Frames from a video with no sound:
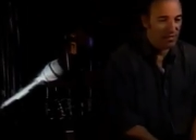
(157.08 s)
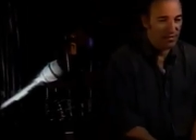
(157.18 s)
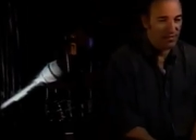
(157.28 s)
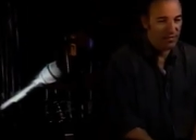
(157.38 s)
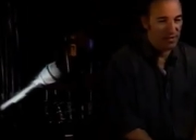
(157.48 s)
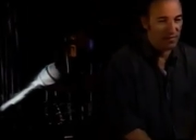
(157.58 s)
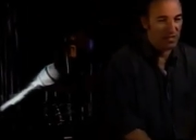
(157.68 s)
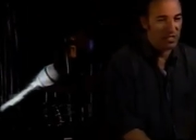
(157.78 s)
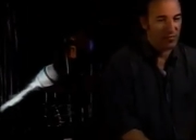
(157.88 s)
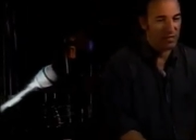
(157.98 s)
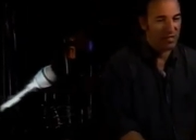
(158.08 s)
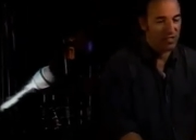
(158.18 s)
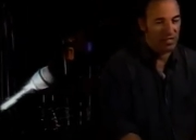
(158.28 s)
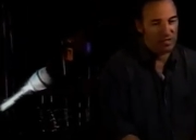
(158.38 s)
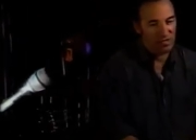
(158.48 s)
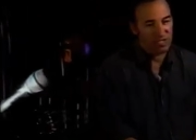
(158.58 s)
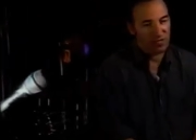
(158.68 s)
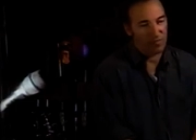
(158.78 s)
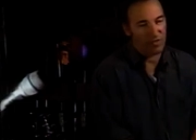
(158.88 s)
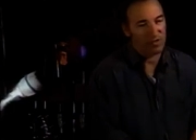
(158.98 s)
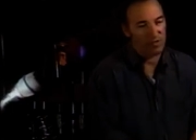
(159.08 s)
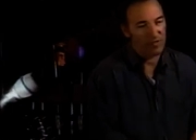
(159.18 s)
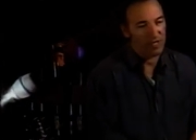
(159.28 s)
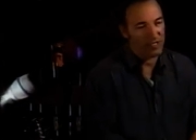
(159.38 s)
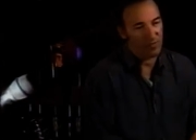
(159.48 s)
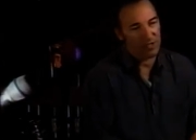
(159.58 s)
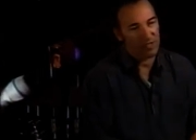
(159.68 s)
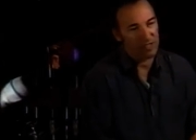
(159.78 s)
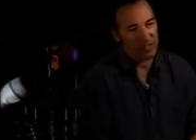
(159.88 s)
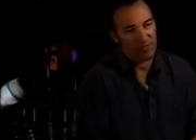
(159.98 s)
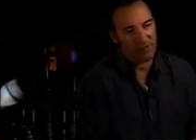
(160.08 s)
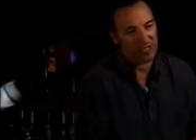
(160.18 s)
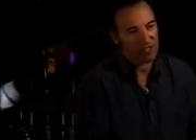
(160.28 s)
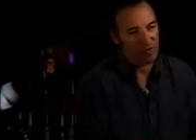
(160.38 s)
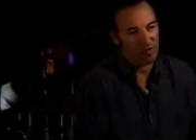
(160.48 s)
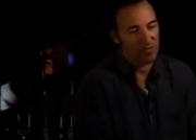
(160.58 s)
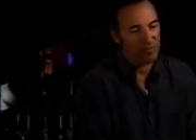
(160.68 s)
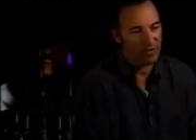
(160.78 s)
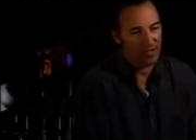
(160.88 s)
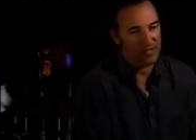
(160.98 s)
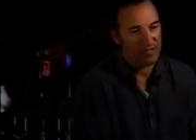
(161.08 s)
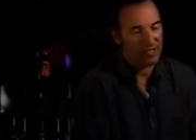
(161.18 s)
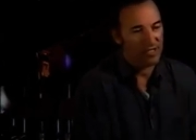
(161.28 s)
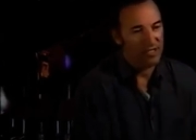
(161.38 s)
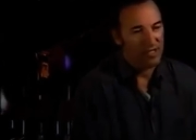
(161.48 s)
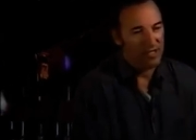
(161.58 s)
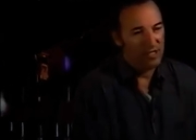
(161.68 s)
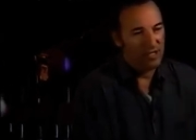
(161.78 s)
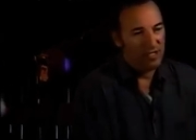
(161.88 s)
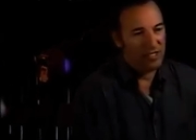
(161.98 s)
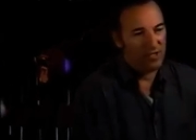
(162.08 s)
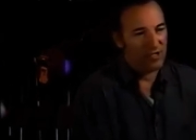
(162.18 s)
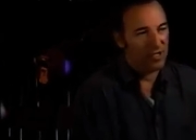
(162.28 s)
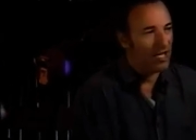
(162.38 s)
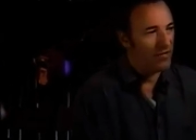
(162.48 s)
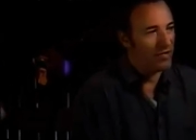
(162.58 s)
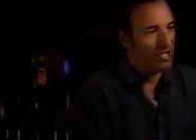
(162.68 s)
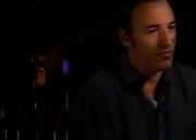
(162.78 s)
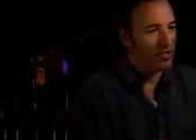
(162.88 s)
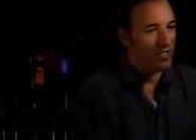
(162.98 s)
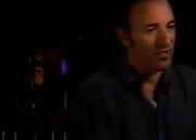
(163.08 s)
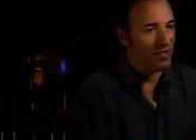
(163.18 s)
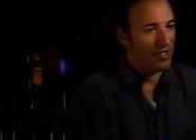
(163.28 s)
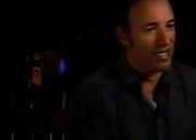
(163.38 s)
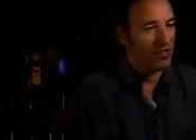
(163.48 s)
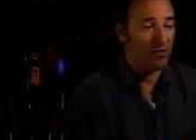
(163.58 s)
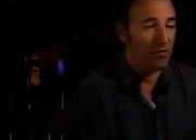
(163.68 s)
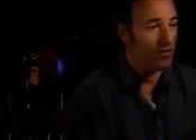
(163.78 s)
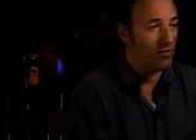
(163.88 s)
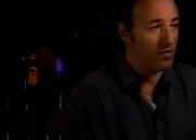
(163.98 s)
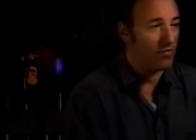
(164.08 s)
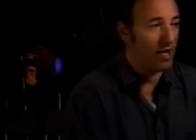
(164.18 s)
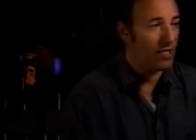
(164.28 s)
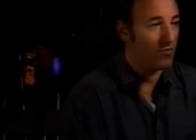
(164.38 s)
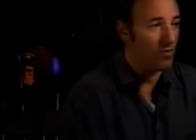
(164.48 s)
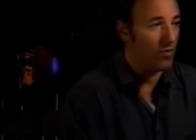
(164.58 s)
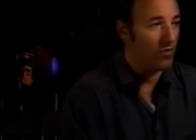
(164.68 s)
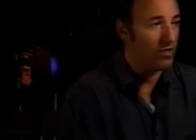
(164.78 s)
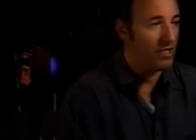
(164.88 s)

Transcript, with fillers: always said when you come on stage, you got to remember two things. One, it's got to feel like the most important thing in your life on that particular night, and two, it's only rock and roll.